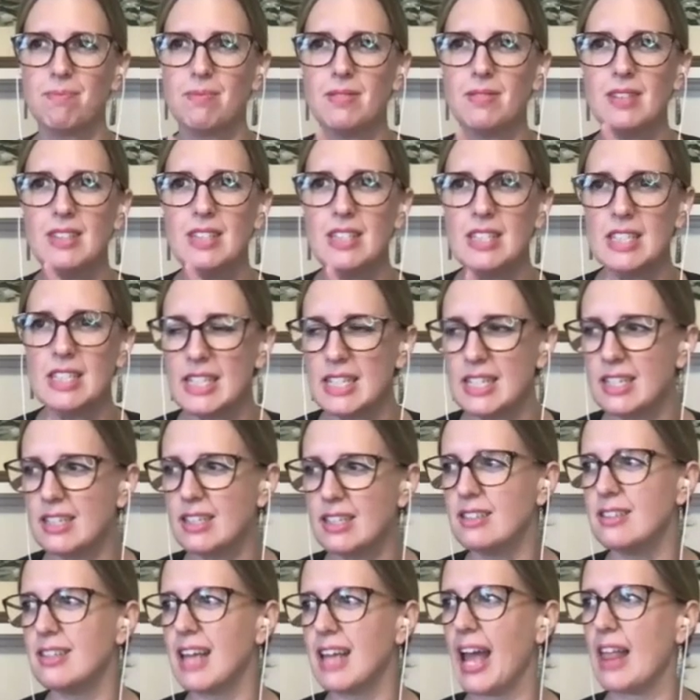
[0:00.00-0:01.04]

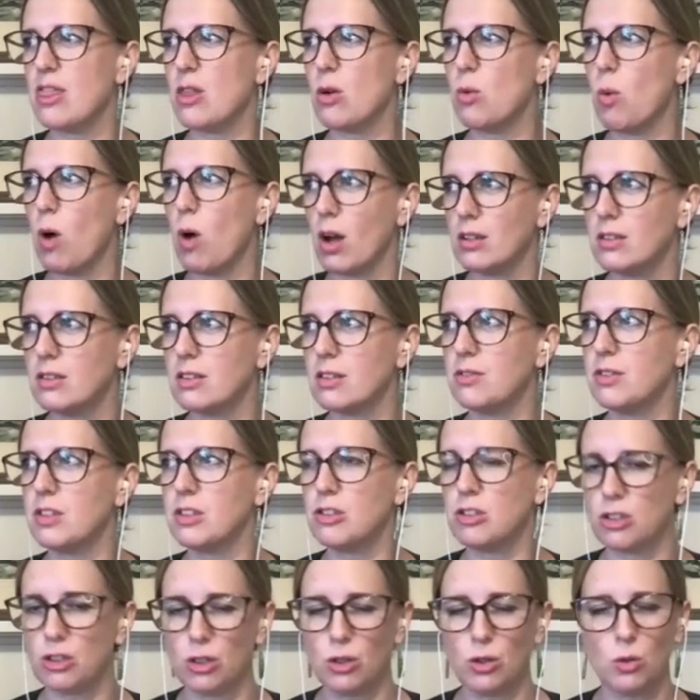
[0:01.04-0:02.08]
needs and the wants of the
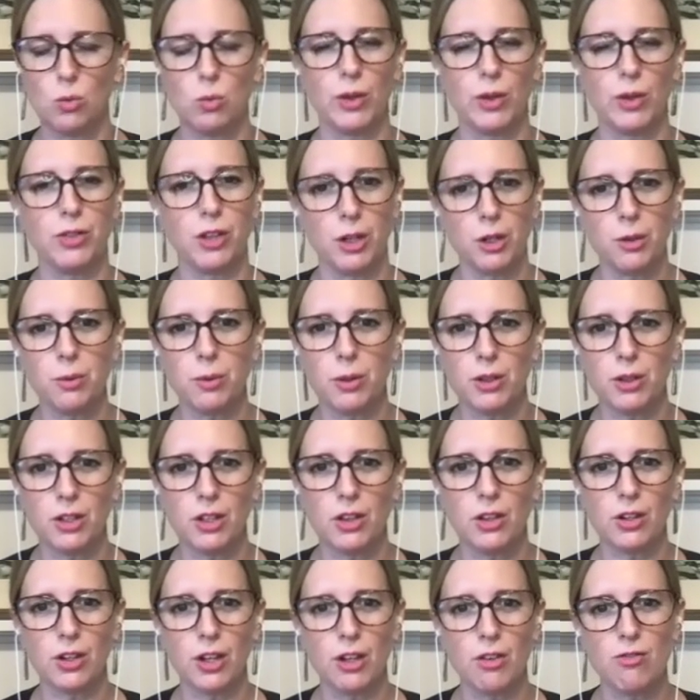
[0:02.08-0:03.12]
student, what they're really
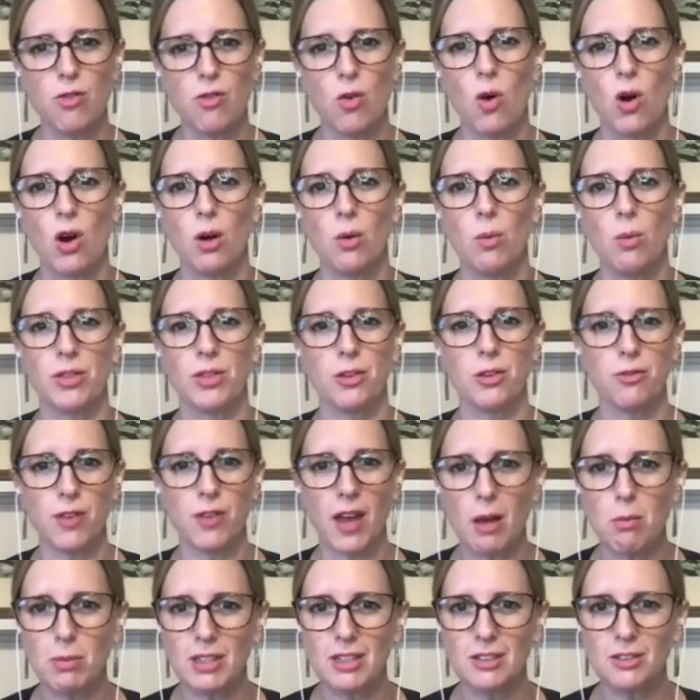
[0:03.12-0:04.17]
looking for, what the
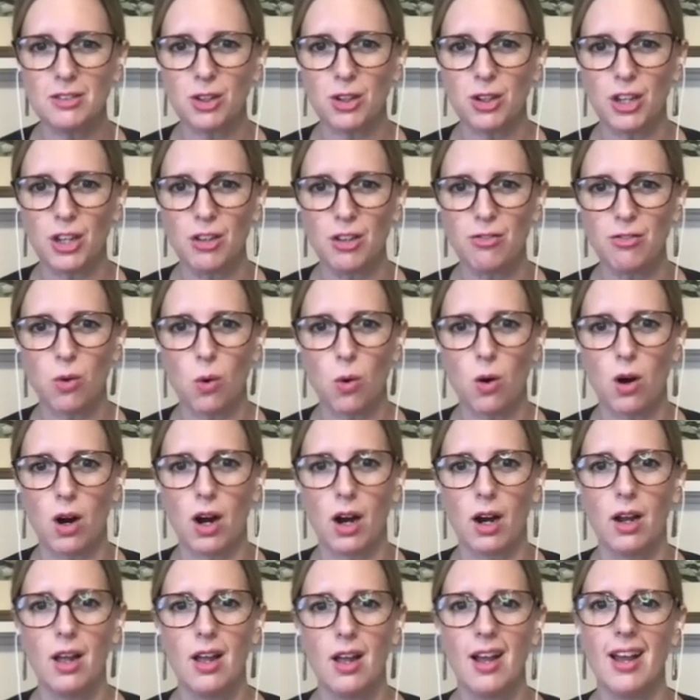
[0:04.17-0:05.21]
family is looking
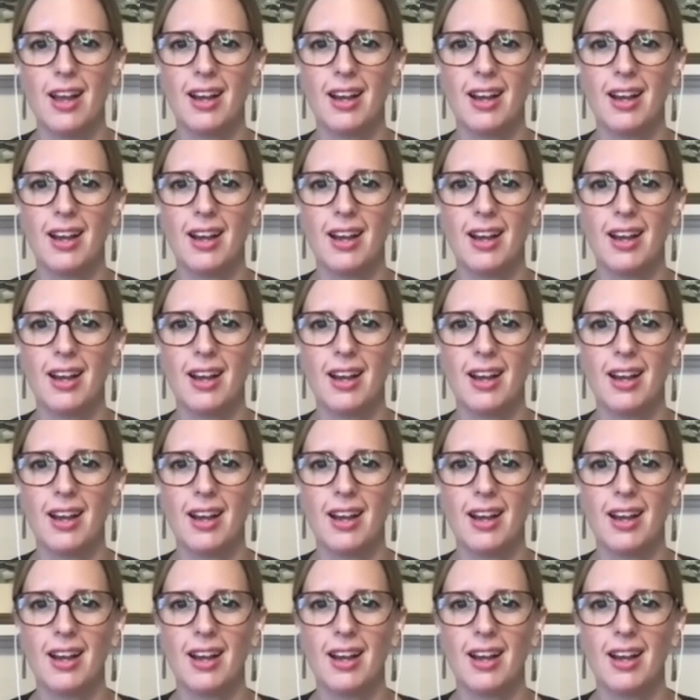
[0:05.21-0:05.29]
for,